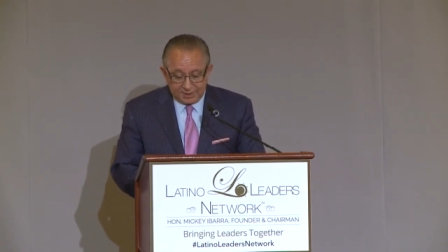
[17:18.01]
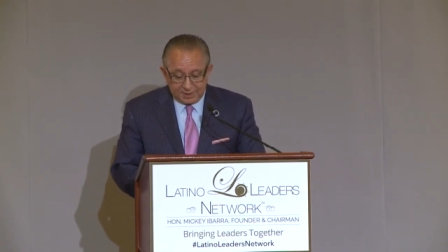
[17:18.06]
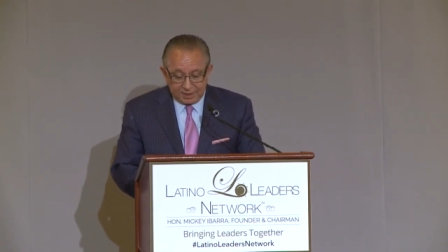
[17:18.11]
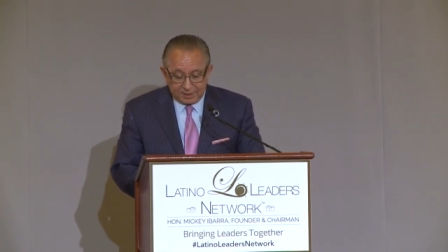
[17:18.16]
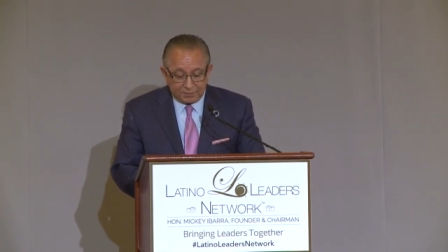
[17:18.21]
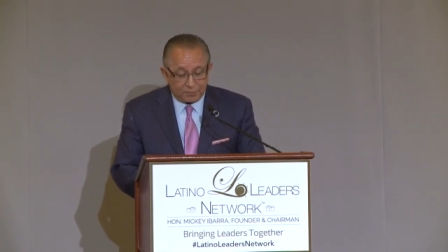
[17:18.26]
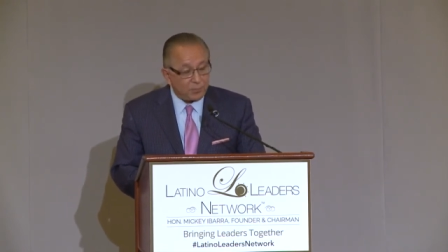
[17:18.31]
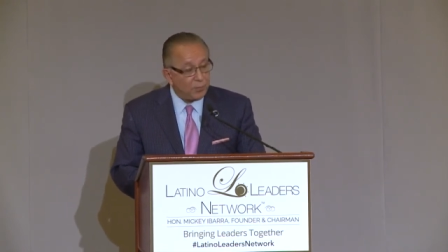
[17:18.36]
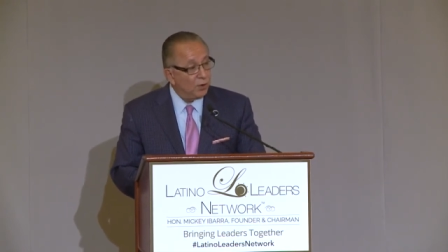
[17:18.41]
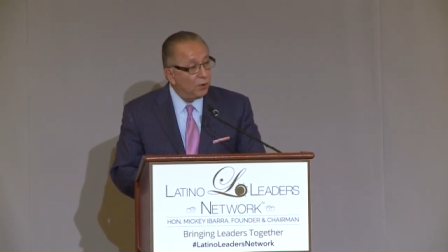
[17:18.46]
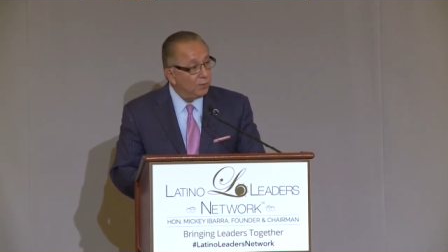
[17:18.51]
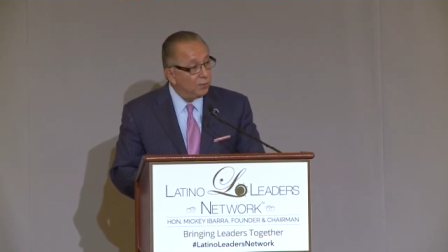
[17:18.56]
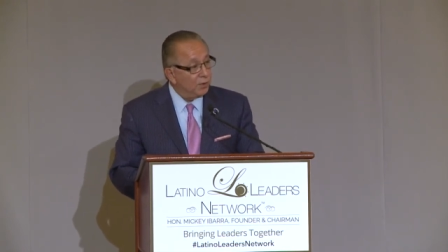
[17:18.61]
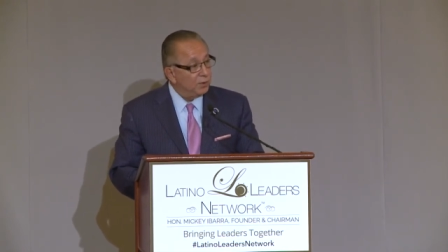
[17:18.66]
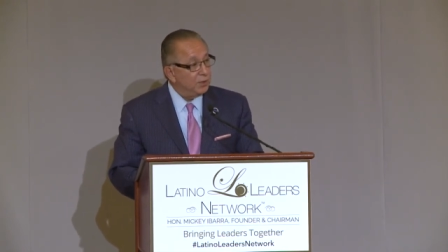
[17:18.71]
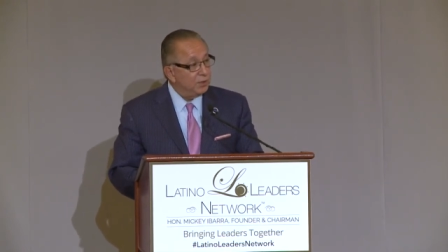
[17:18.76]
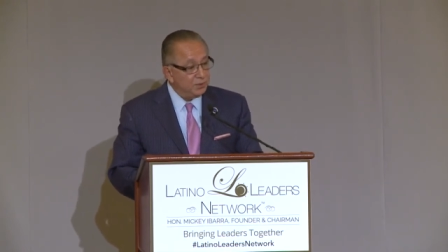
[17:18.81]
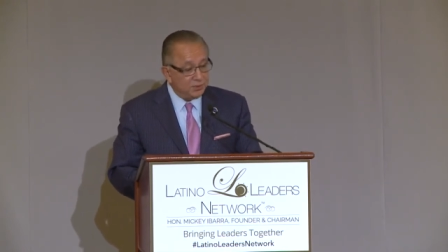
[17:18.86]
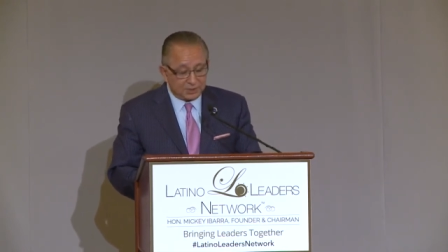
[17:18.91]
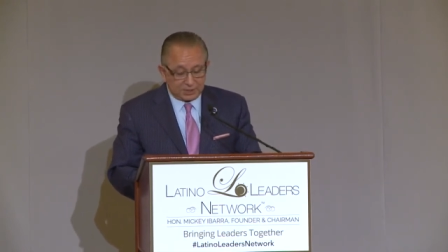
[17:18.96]
of
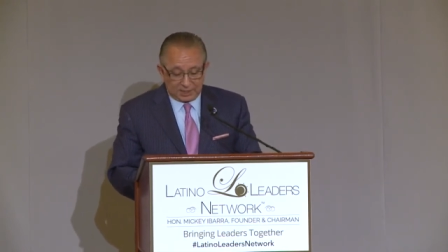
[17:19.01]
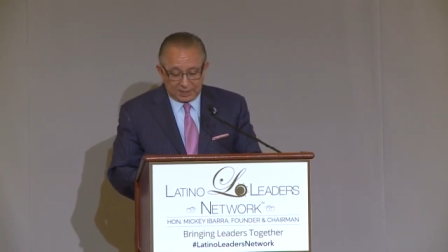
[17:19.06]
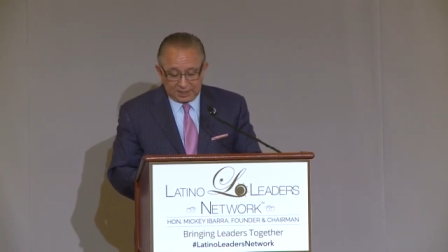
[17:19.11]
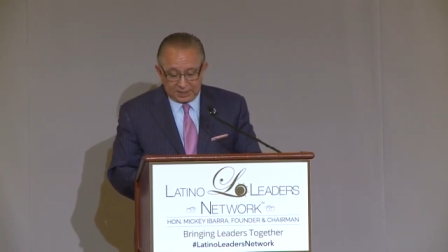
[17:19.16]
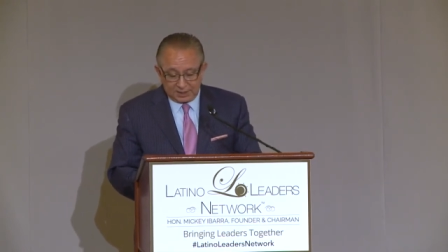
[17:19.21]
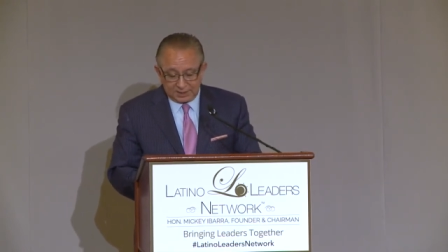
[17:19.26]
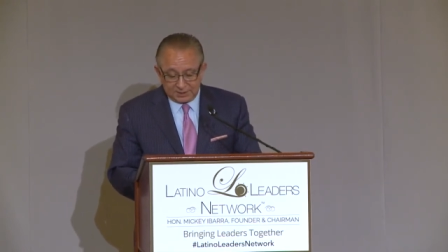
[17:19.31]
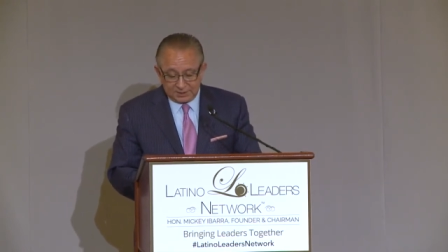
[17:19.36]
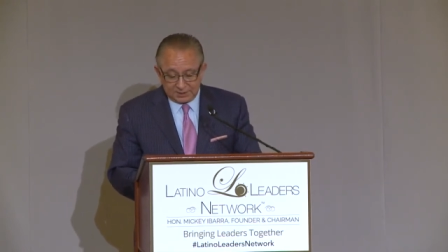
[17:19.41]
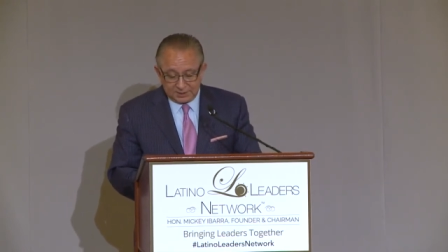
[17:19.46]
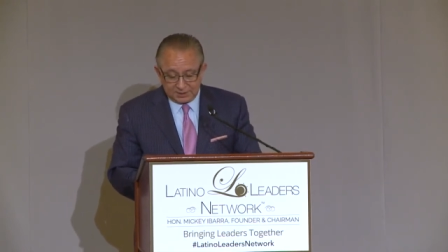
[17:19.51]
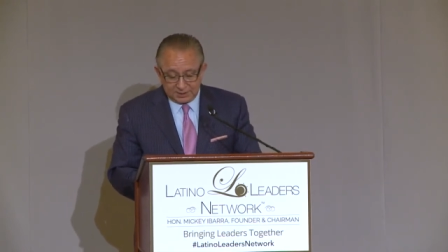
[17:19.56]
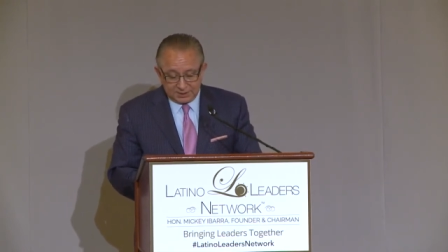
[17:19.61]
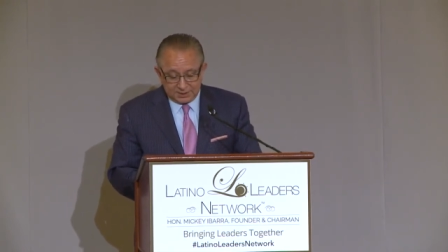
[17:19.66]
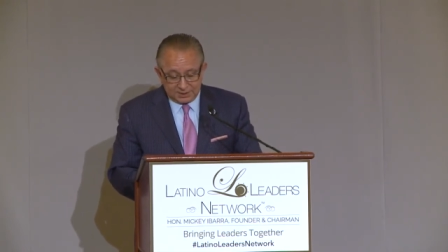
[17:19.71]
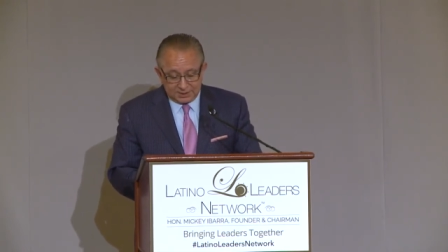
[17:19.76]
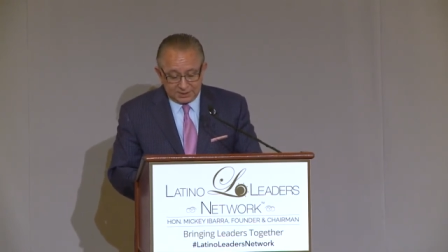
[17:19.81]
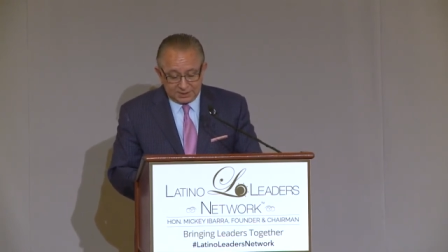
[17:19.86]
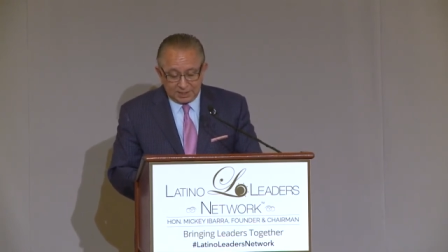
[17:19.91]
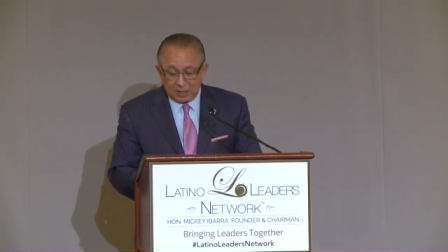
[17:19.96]
Provo, Utah,
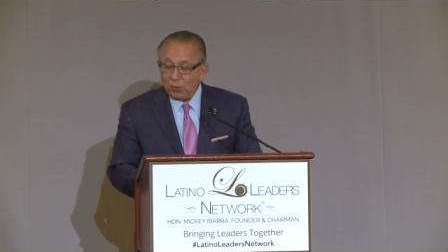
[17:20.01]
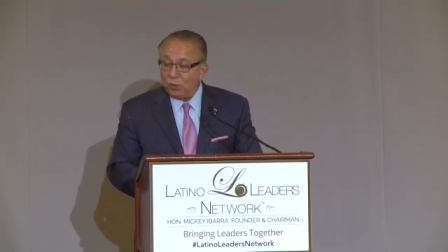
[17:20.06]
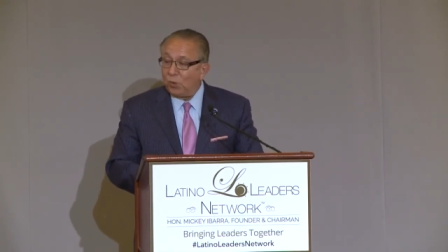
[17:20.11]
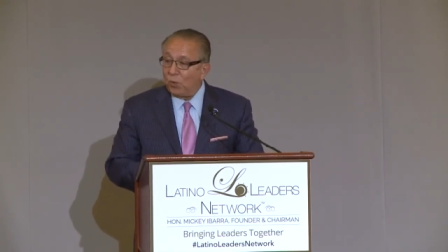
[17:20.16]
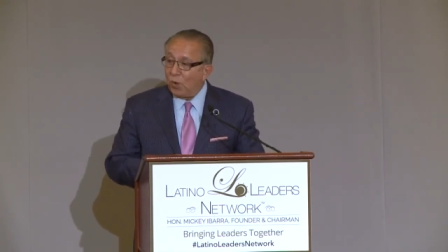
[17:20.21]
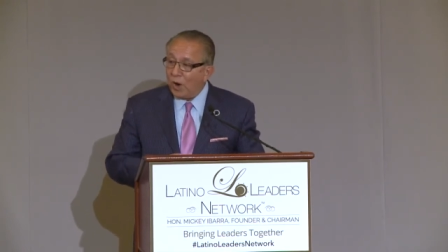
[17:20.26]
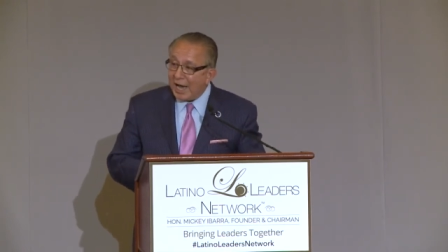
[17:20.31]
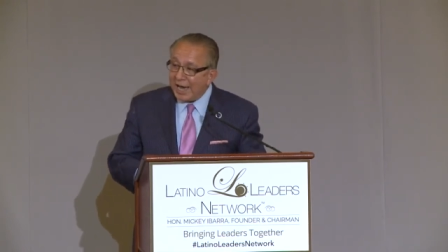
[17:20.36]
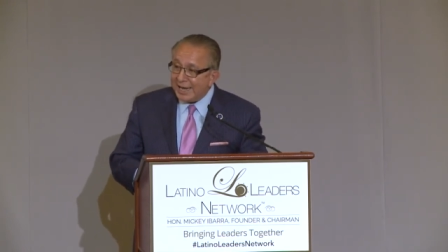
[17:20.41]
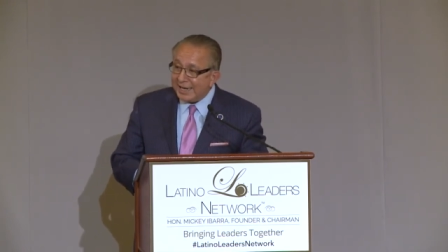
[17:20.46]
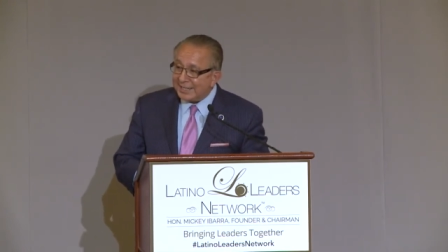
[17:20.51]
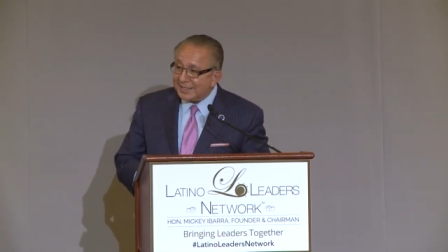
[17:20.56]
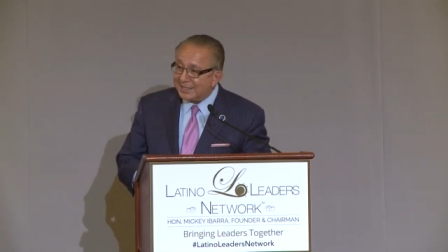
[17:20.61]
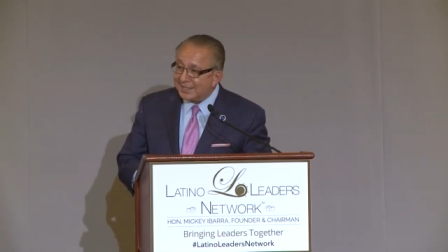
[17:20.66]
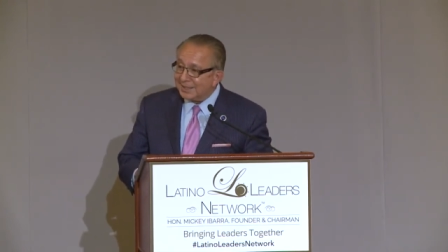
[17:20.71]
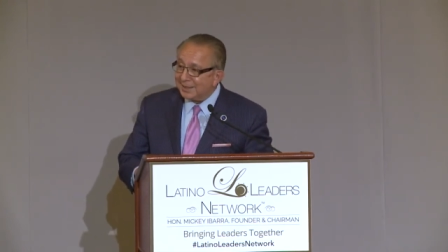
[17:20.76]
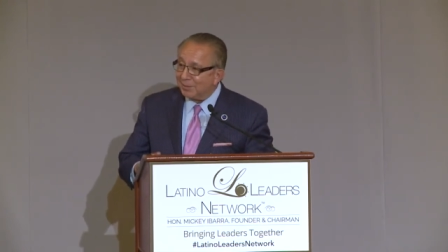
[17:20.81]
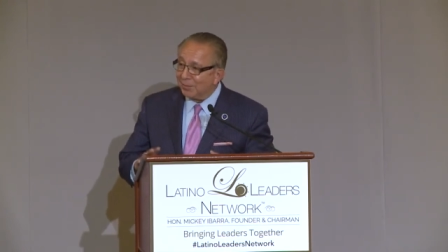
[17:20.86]
a white